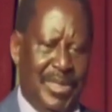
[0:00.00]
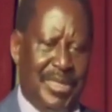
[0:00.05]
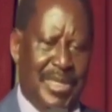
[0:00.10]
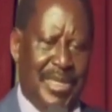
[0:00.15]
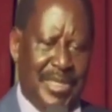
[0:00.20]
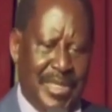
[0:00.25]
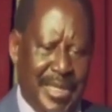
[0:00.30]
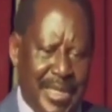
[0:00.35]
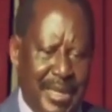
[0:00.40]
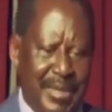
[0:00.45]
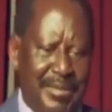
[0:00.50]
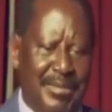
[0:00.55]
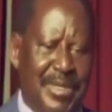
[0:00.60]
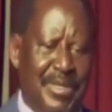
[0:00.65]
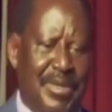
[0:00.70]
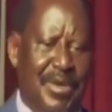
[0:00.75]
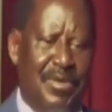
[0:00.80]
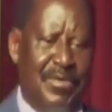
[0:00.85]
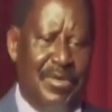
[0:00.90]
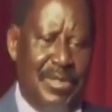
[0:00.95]
He's a
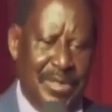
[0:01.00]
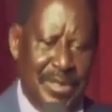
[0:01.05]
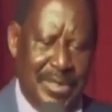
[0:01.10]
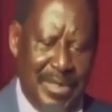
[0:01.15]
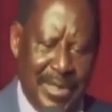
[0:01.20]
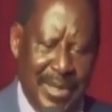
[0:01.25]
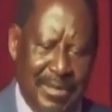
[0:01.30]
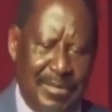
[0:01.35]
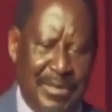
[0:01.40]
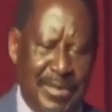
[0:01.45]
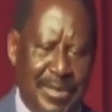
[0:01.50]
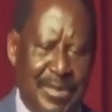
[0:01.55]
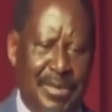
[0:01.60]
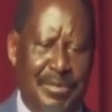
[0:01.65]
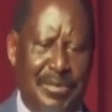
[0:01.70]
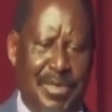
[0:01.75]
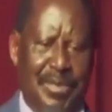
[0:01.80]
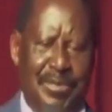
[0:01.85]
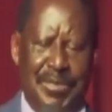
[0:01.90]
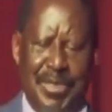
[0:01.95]
chairman of seven
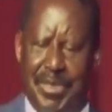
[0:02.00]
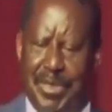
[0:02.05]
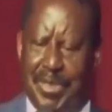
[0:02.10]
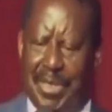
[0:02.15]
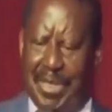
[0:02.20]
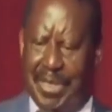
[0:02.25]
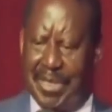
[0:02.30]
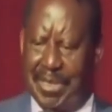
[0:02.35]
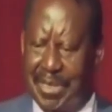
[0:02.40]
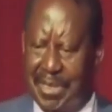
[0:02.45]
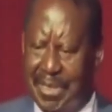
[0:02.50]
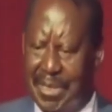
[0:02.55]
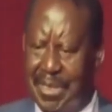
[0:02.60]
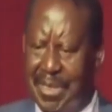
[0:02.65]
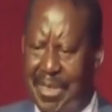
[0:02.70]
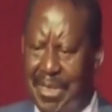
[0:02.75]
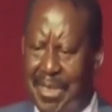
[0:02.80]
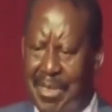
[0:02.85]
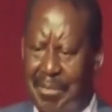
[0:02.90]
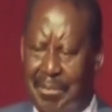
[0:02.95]
commissioners.
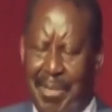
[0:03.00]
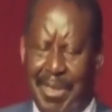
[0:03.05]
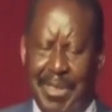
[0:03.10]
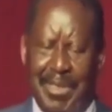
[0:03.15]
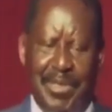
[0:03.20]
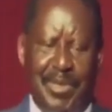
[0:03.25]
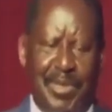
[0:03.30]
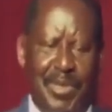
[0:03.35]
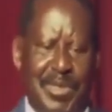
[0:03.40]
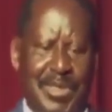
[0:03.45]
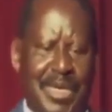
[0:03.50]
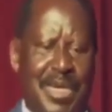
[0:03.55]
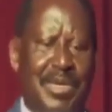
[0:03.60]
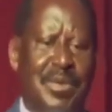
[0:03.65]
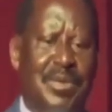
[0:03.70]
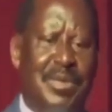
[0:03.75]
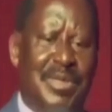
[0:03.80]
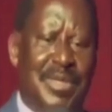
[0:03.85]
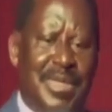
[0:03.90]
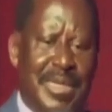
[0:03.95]
But he goes
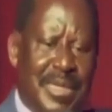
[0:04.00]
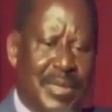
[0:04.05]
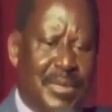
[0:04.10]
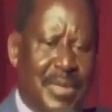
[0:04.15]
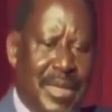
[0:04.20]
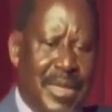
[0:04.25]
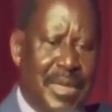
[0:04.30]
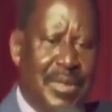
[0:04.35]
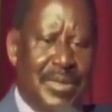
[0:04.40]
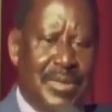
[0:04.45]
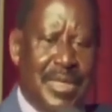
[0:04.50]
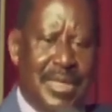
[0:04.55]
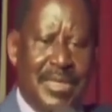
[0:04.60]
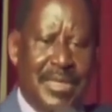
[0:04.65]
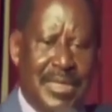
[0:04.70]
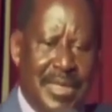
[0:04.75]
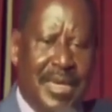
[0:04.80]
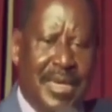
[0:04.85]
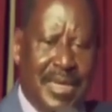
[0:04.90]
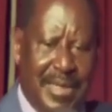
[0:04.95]
alone there to announce the
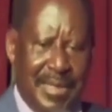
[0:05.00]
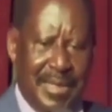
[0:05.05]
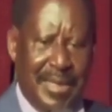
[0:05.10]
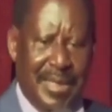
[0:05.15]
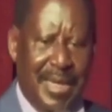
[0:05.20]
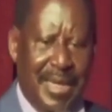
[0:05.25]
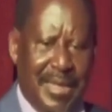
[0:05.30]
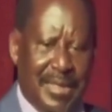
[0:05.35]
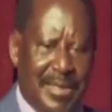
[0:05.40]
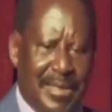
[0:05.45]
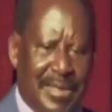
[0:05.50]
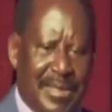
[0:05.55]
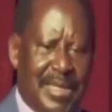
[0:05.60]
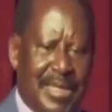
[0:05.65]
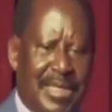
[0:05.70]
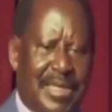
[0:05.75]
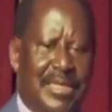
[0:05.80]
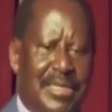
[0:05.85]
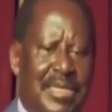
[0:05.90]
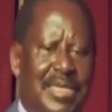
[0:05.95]
results, and
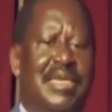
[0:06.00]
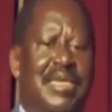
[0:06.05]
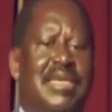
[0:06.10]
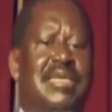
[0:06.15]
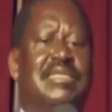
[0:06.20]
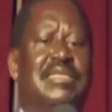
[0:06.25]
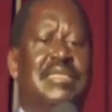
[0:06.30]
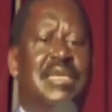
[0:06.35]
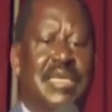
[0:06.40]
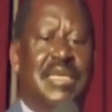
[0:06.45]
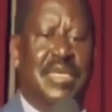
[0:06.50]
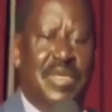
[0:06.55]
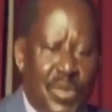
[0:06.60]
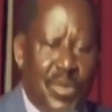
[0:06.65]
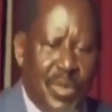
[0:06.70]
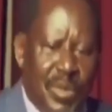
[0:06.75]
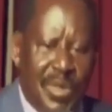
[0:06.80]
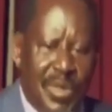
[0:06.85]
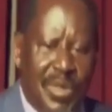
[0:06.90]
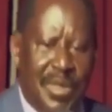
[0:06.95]
then they say he's the
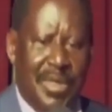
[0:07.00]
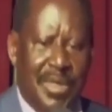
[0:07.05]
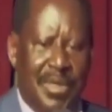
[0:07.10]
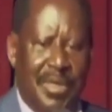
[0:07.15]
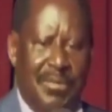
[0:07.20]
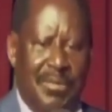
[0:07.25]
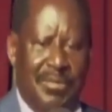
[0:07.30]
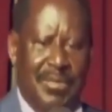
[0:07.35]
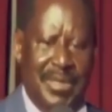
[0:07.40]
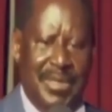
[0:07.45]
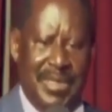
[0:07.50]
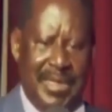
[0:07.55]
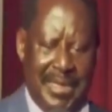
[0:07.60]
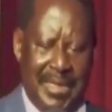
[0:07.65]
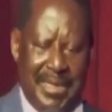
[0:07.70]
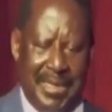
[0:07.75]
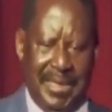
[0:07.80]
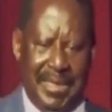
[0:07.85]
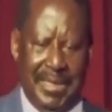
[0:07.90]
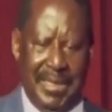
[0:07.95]
hero of the
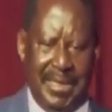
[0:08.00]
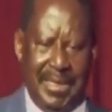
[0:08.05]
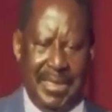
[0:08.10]
day.